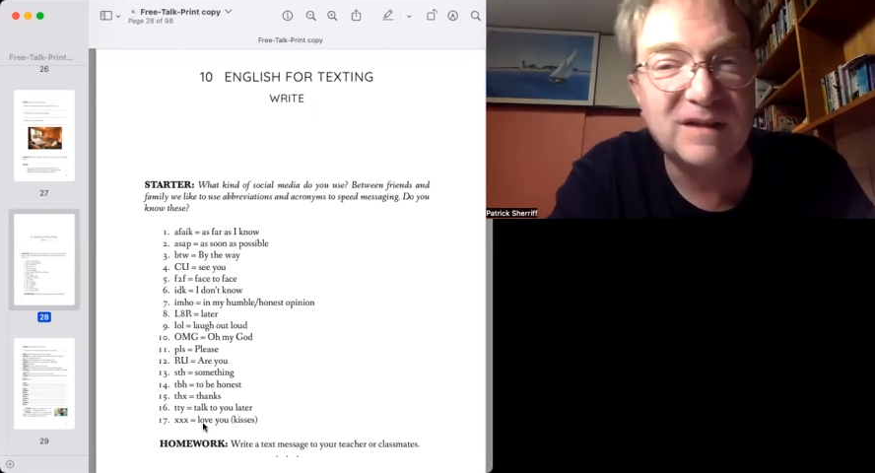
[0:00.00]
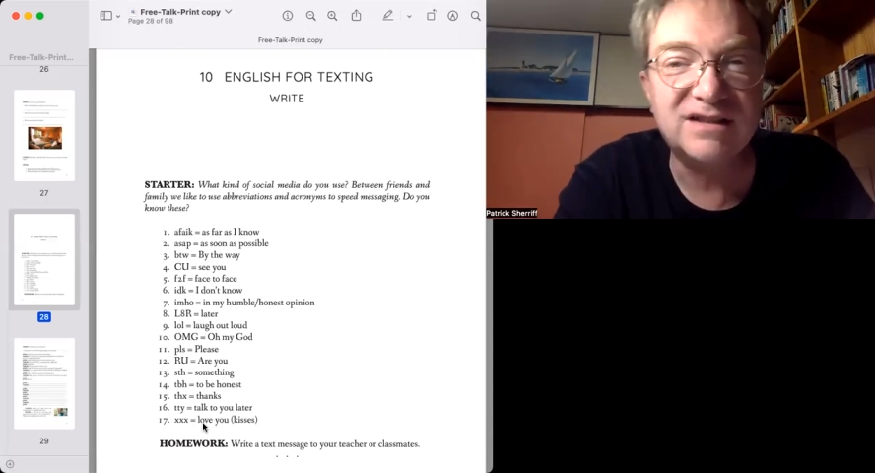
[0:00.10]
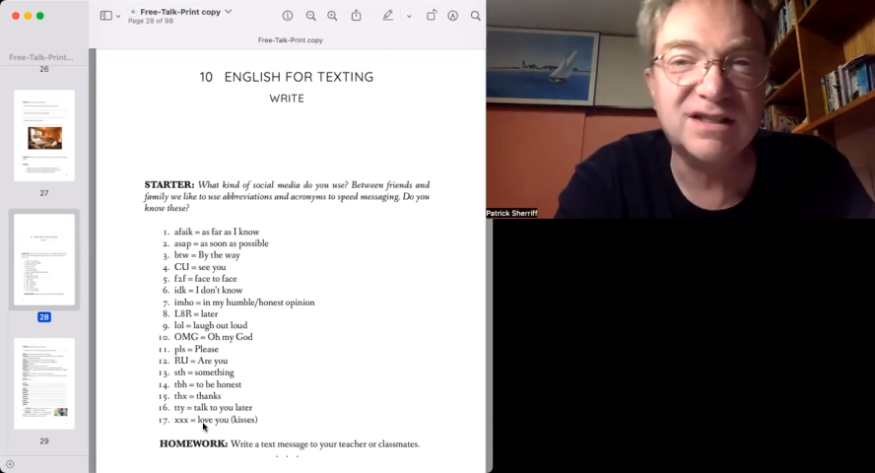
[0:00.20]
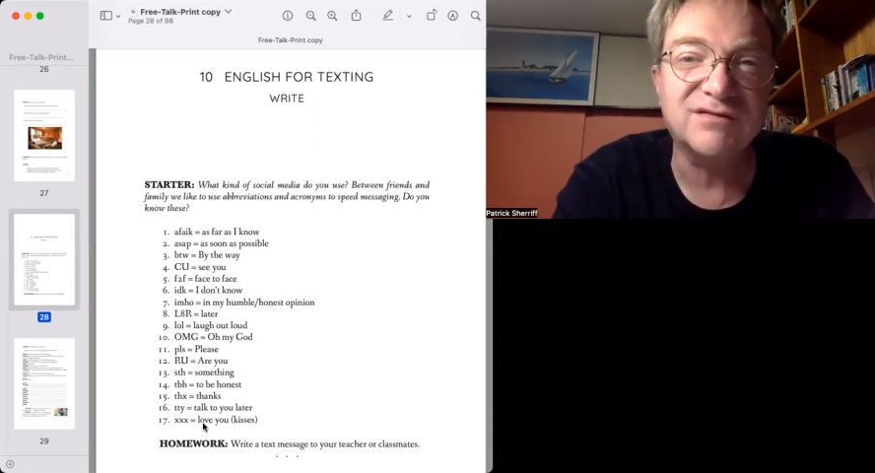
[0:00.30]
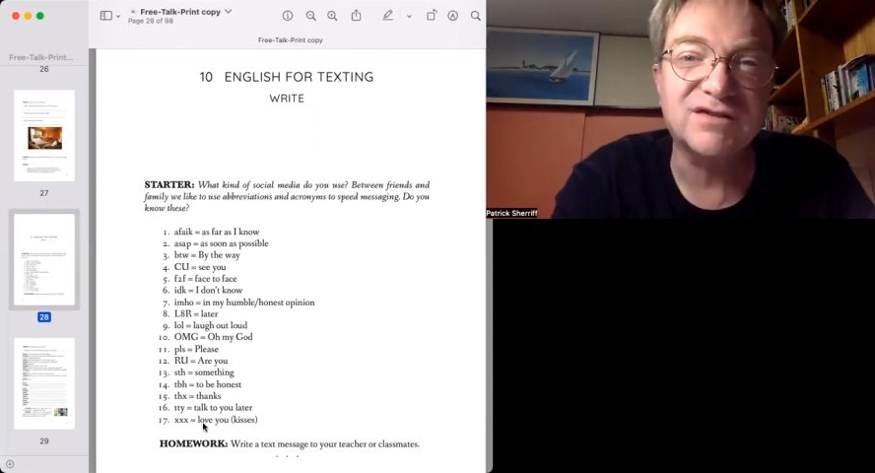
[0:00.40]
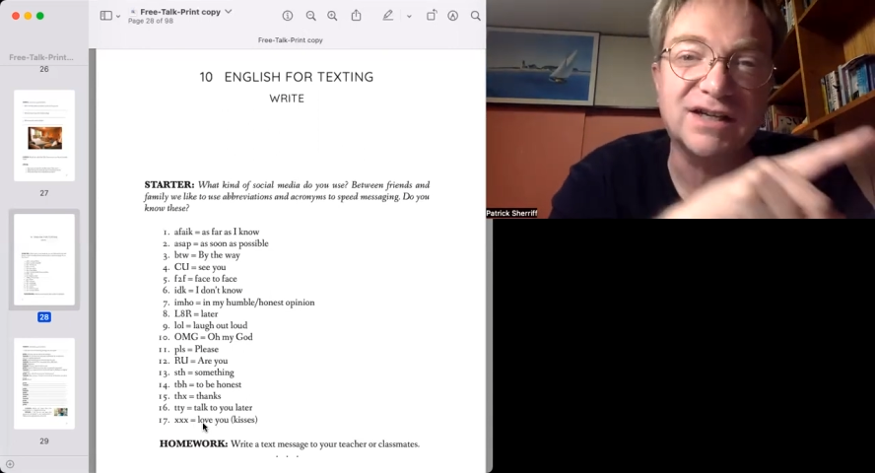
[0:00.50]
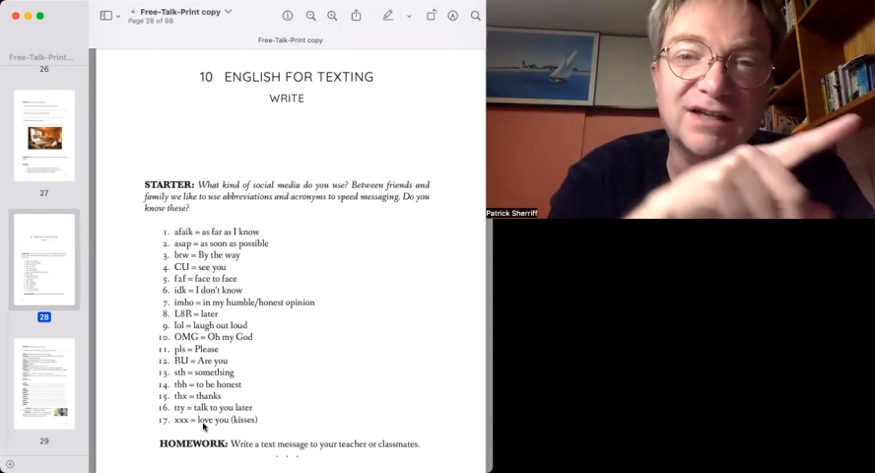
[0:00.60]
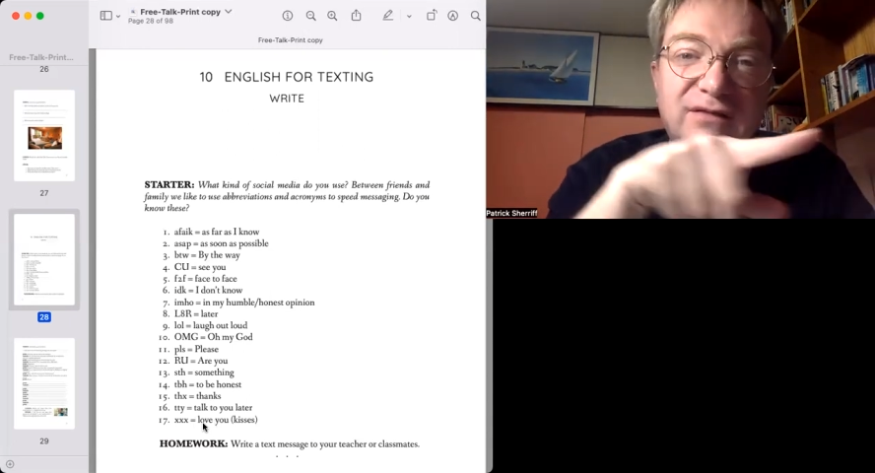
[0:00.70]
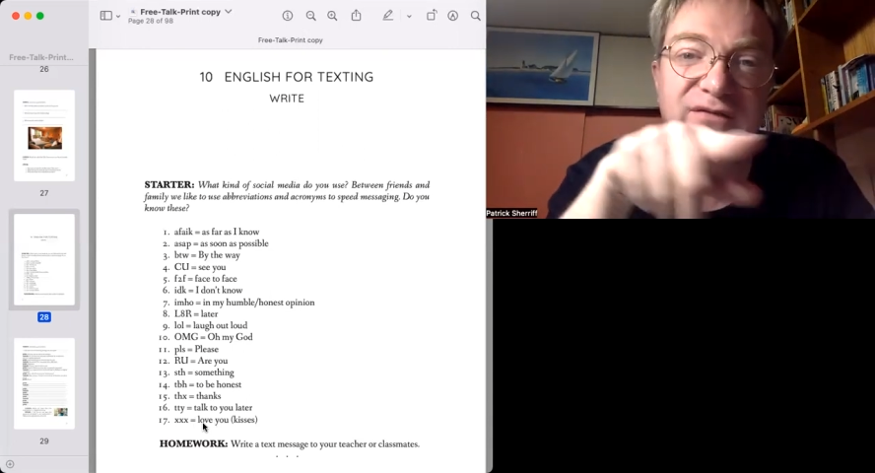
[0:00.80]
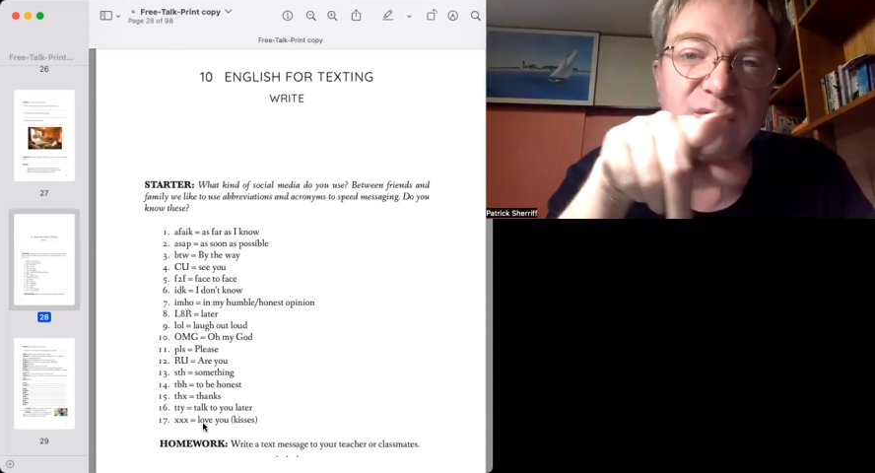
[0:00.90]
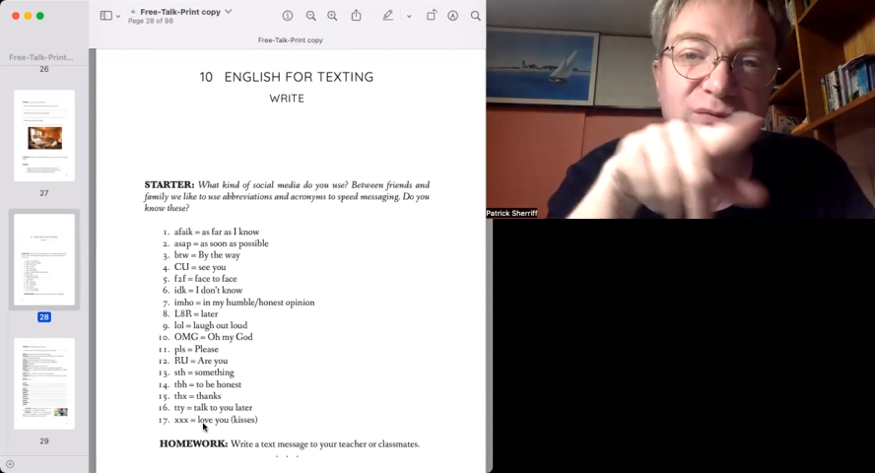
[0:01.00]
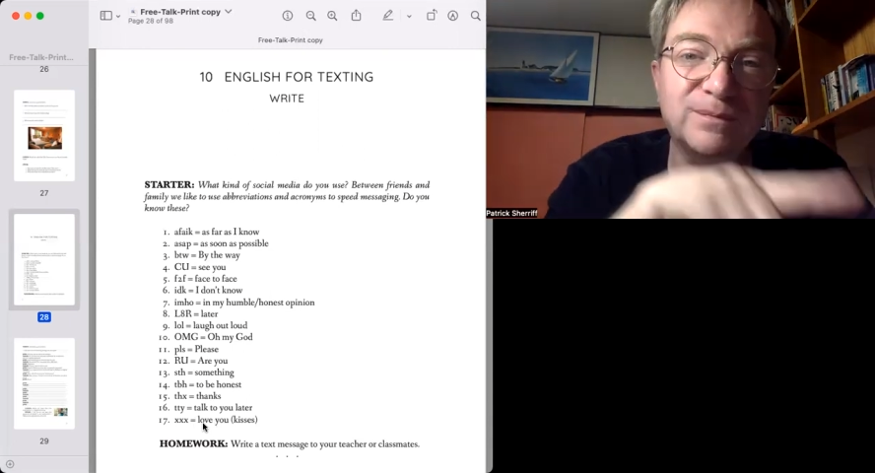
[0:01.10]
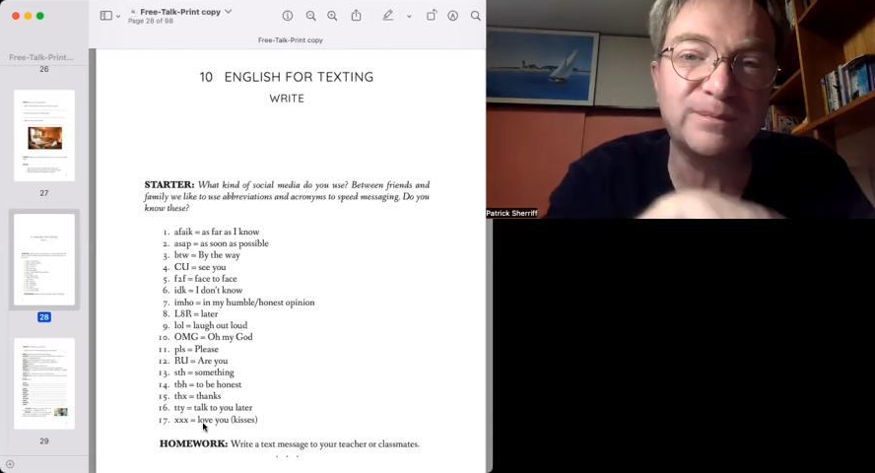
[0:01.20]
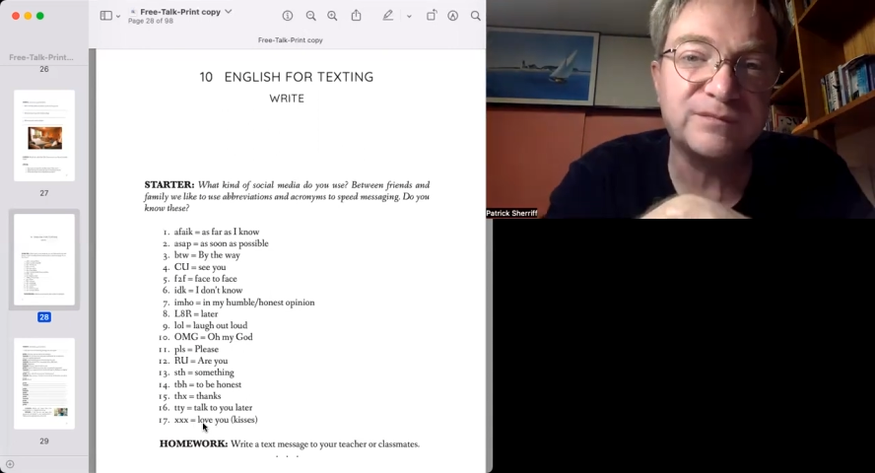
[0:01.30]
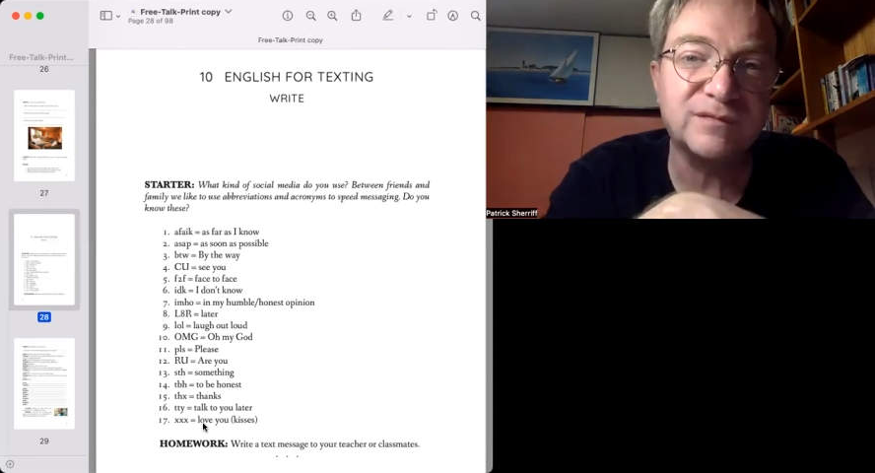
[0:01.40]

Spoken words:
instead of saying love you,